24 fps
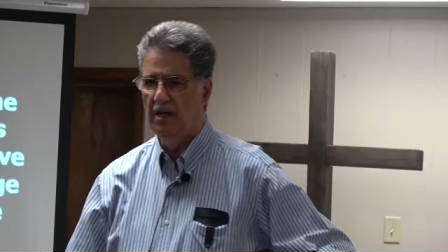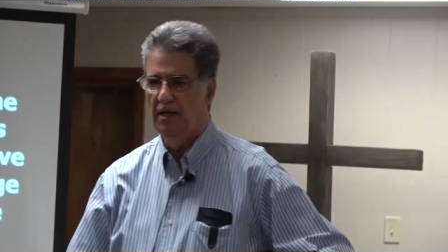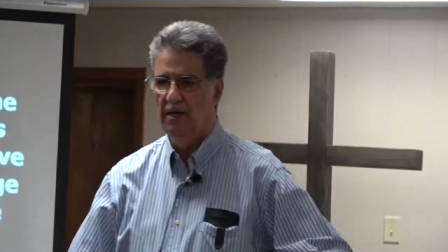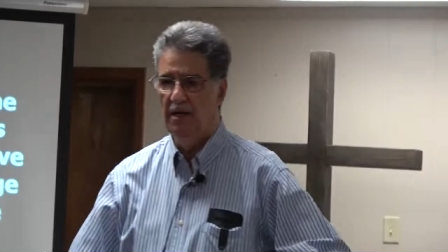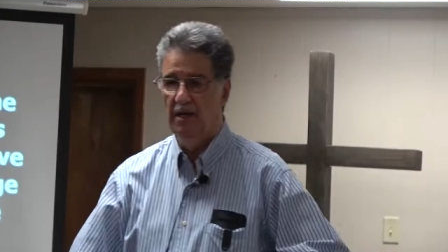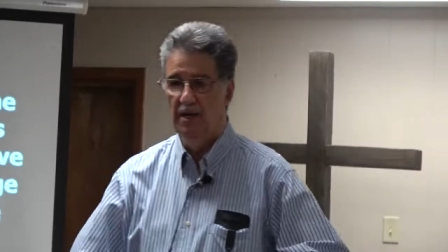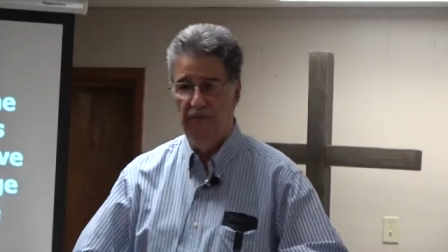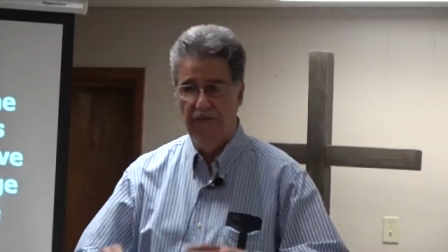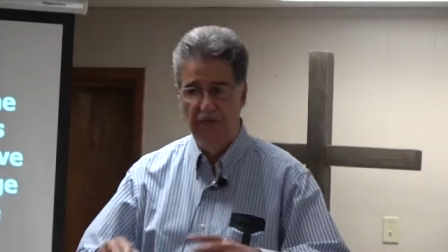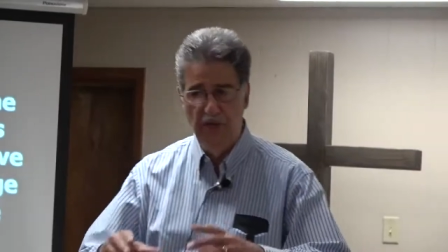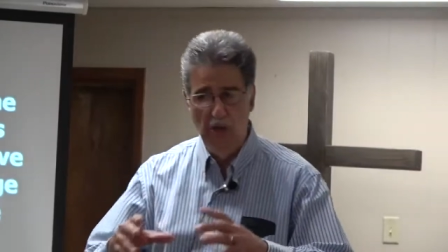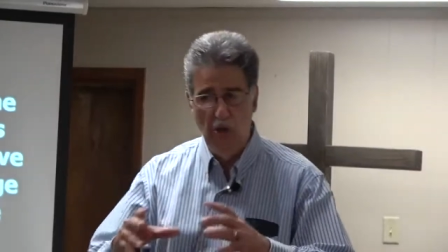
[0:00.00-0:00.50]

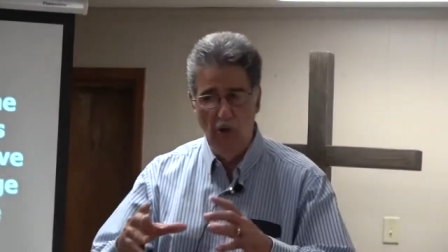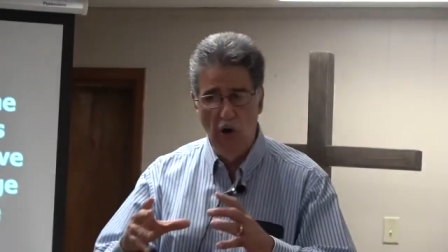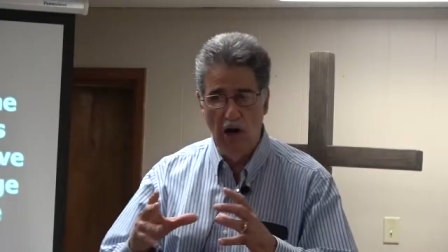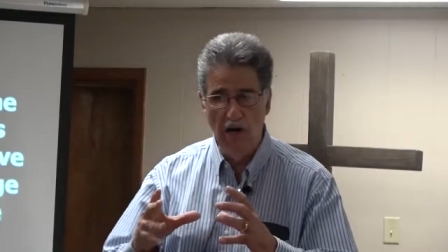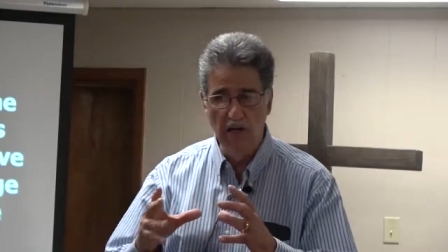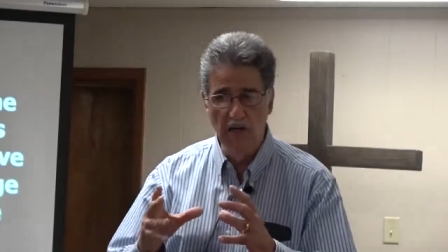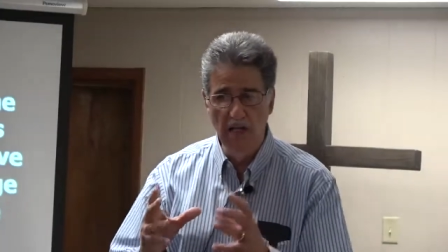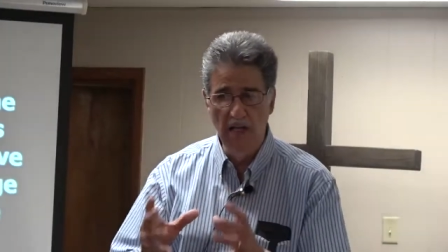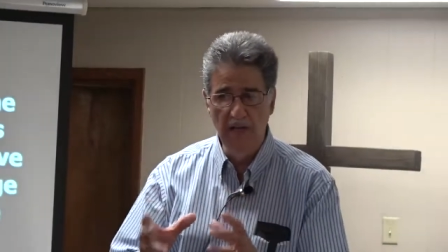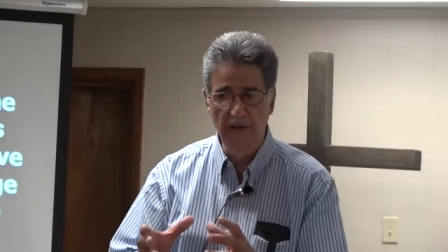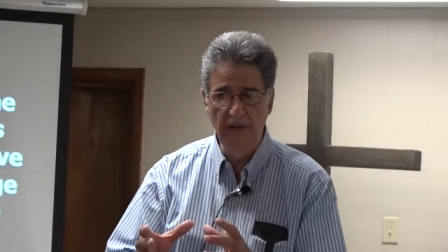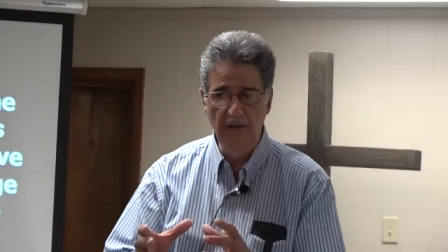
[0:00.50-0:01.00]
if you
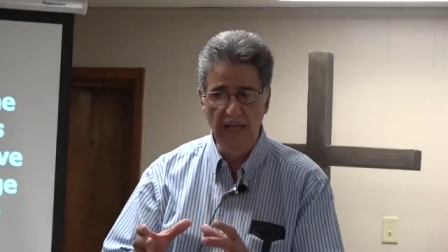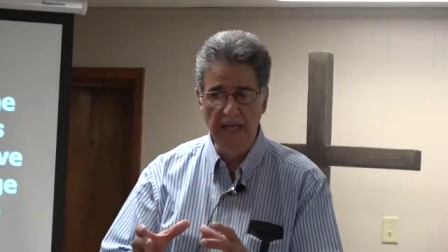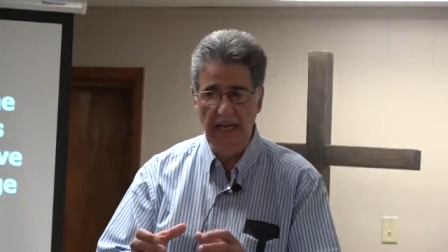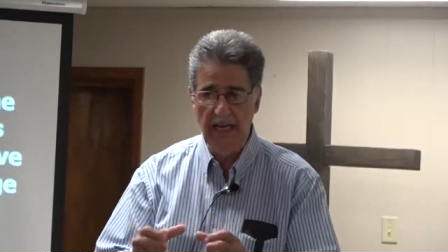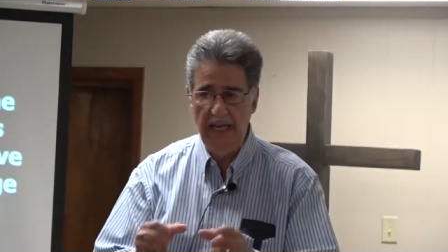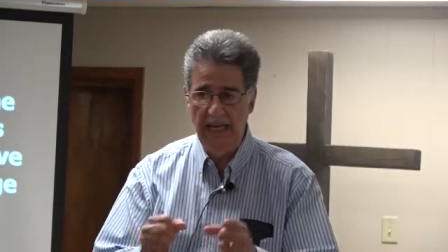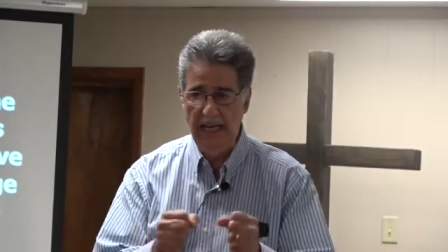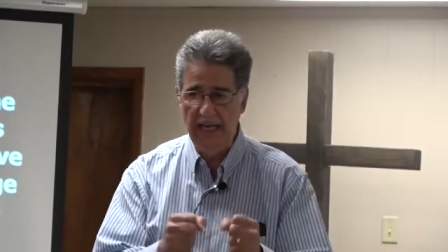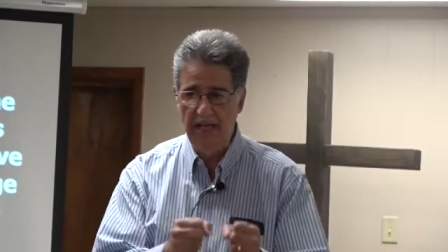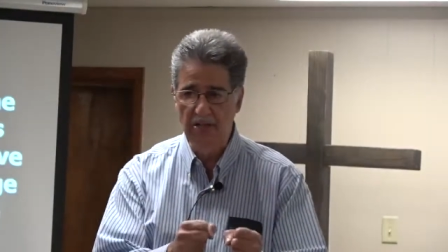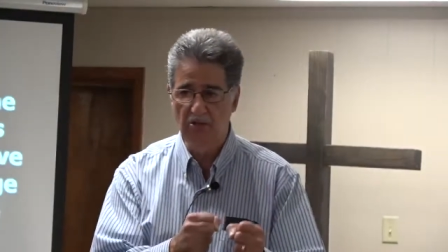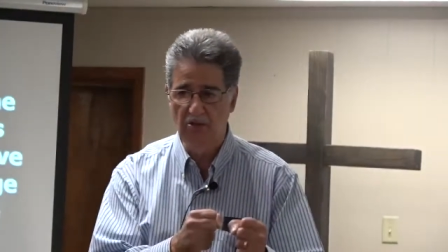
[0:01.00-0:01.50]
are living
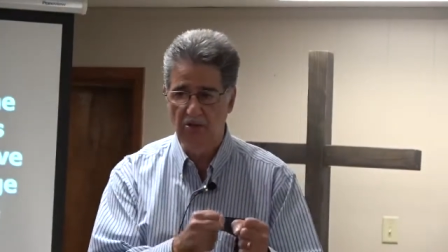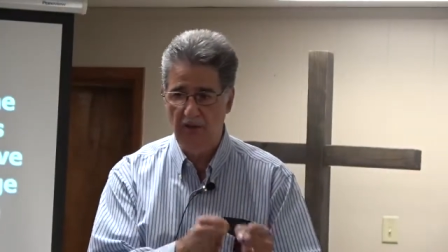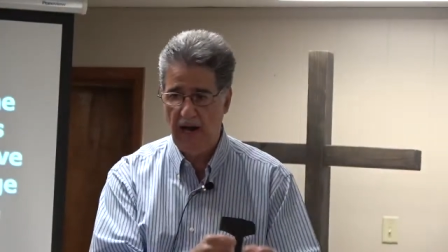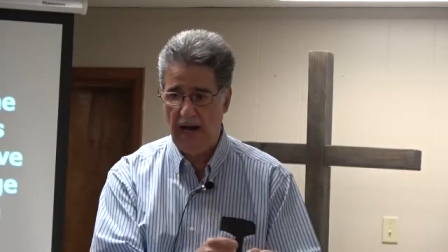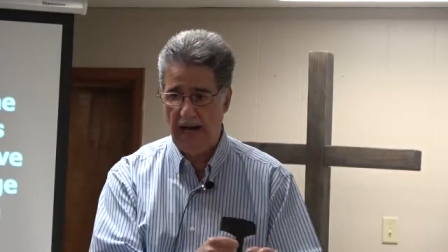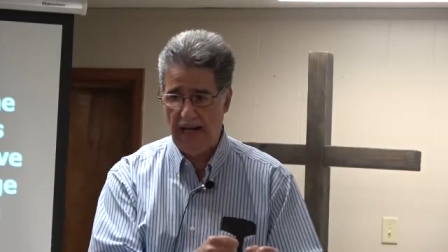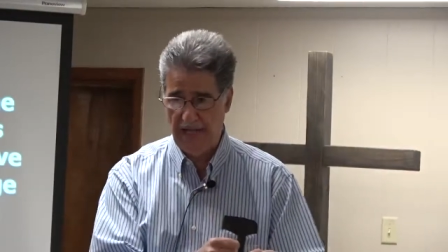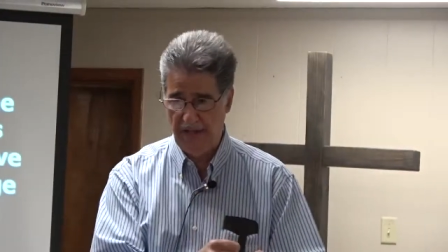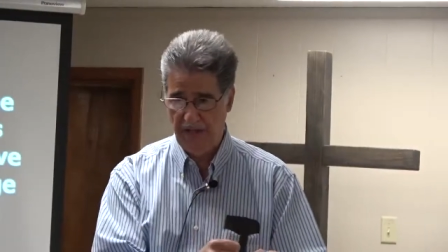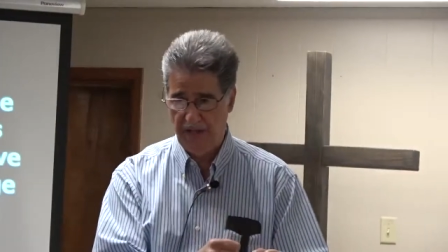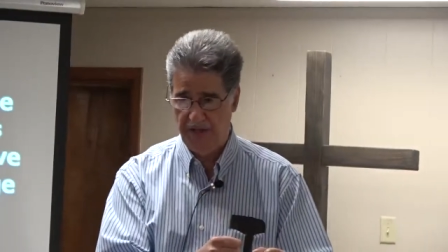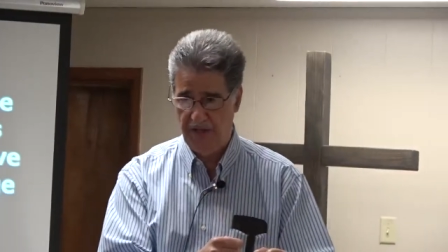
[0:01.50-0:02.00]
in
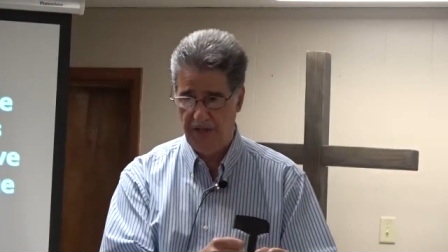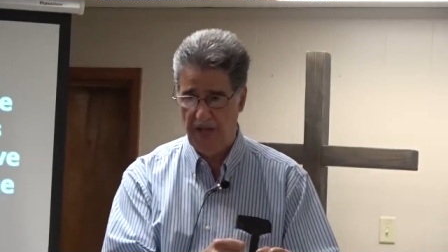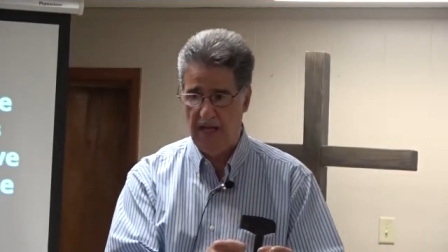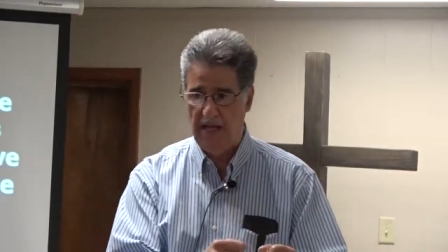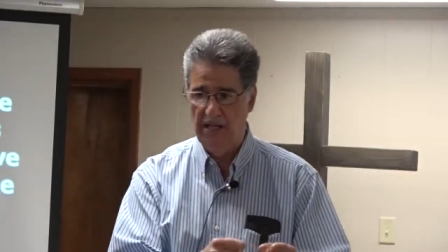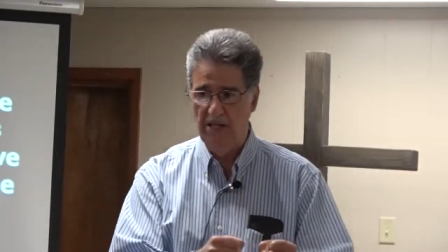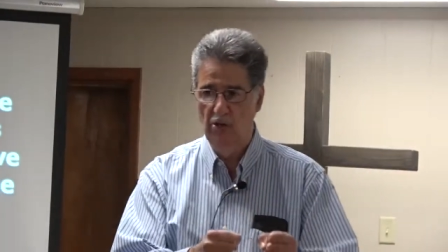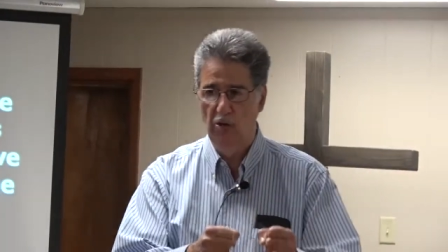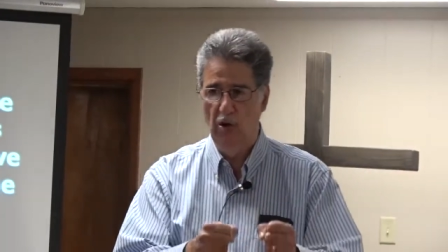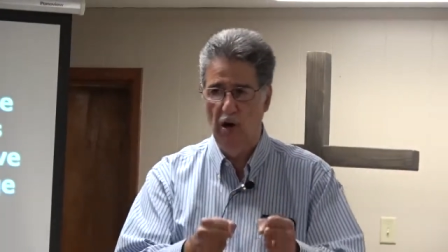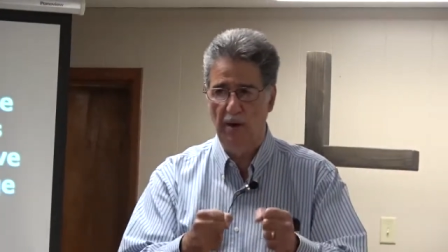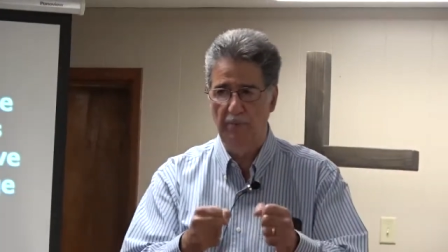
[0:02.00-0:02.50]
Christ and
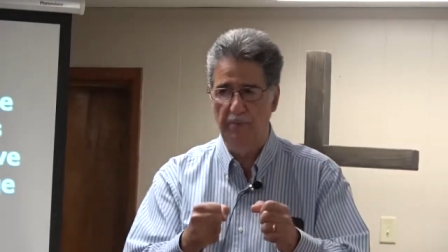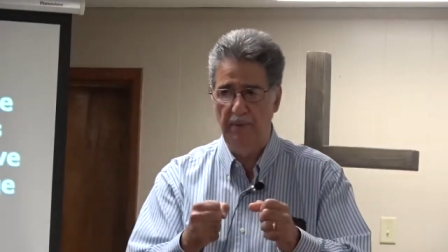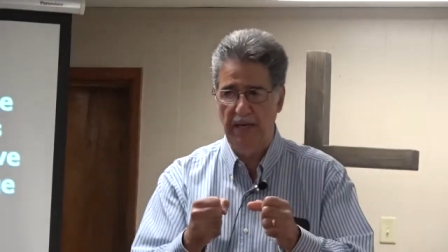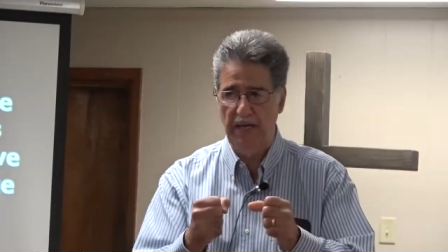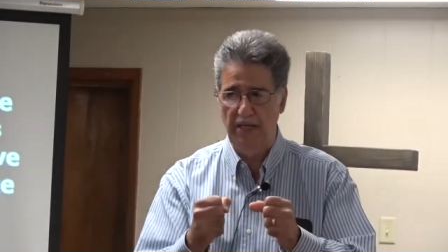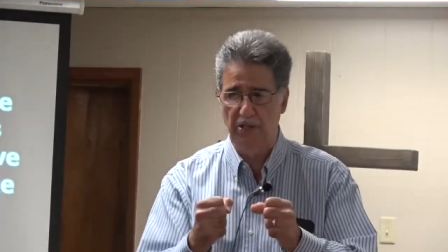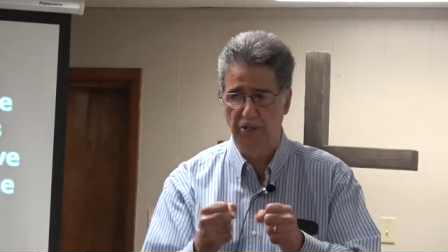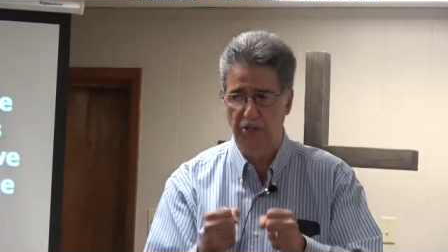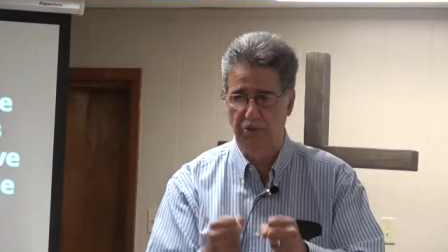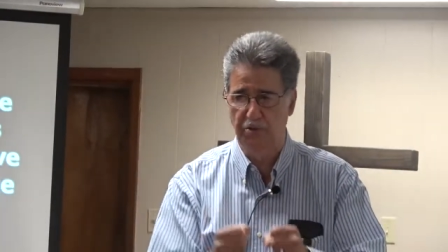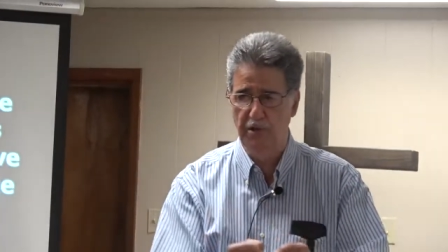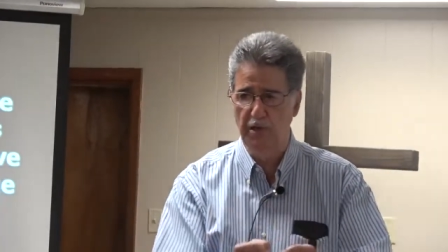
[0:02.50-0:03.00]
you are
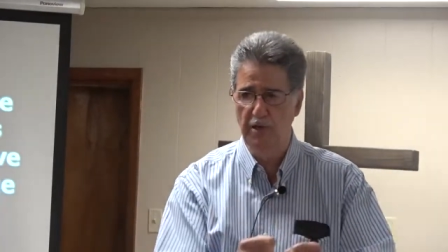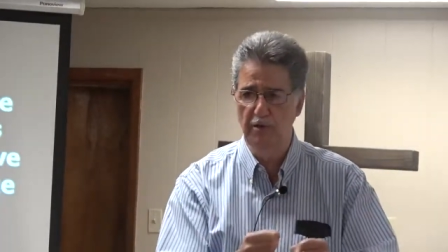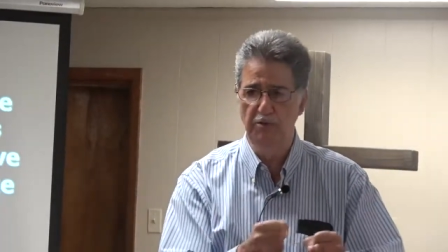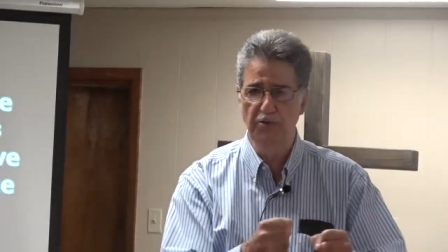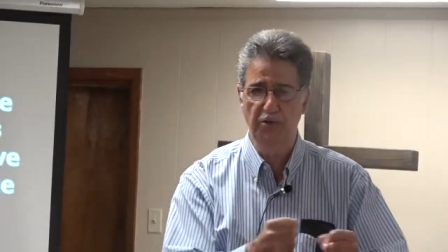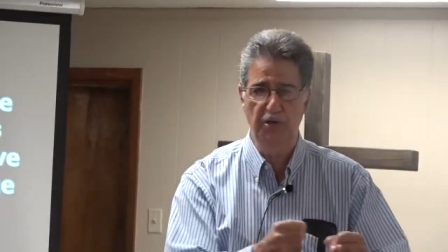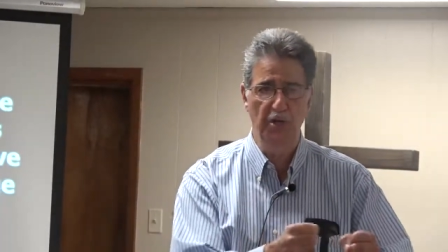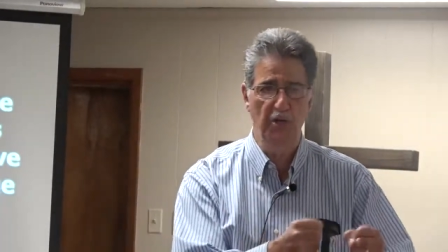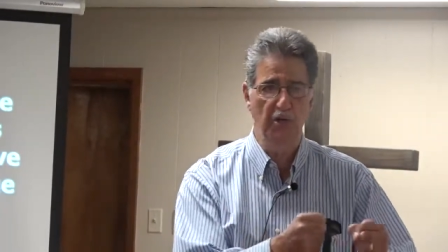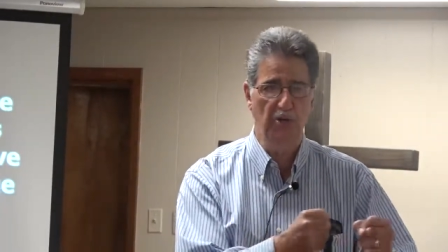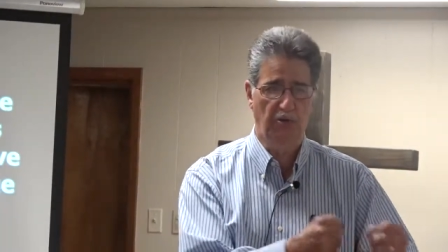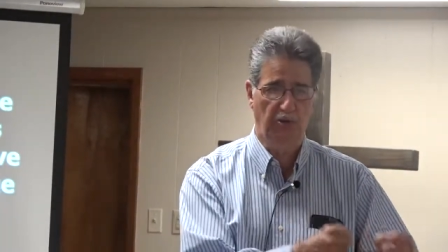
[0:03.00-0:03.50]
being true
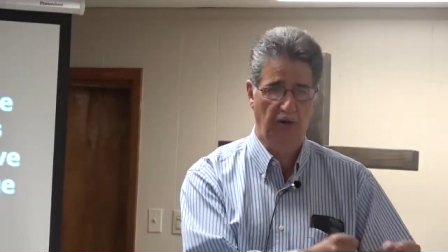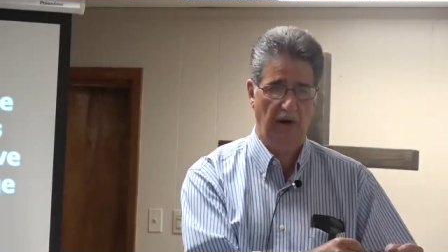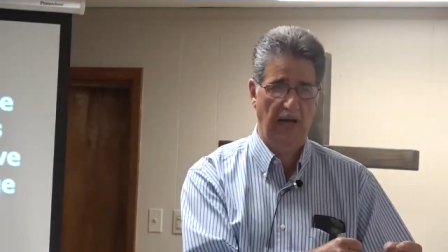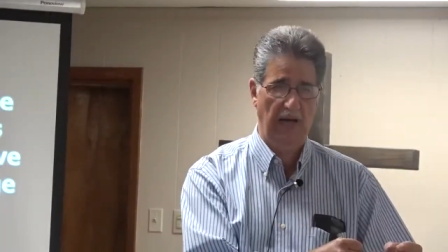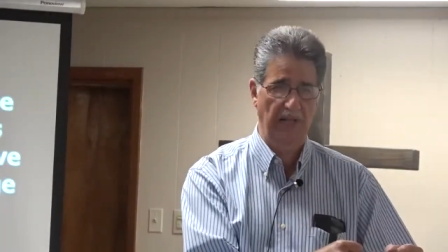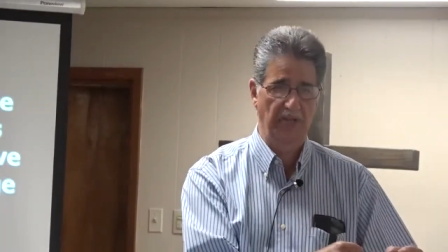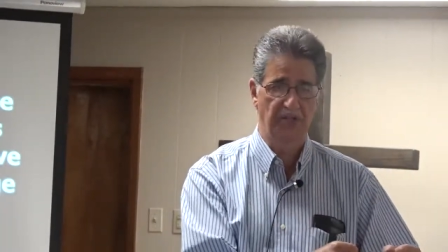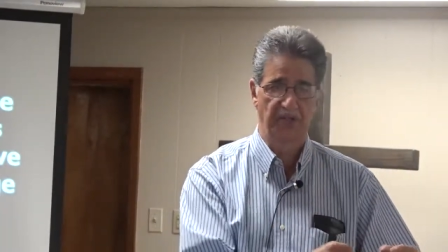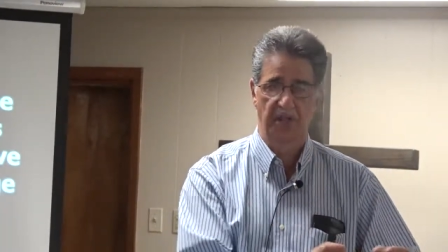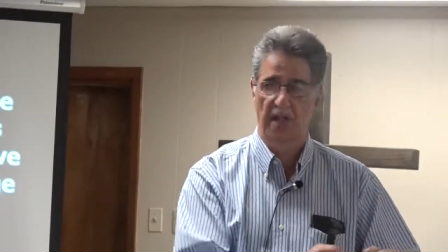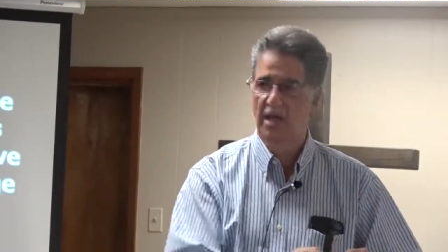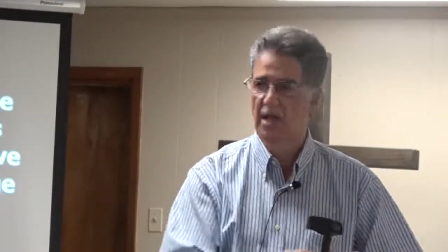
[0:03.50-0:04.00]
to
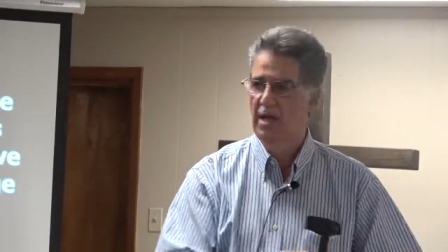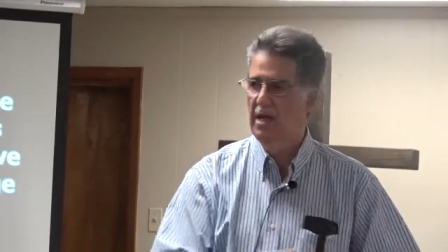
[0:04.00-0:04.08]
Christ,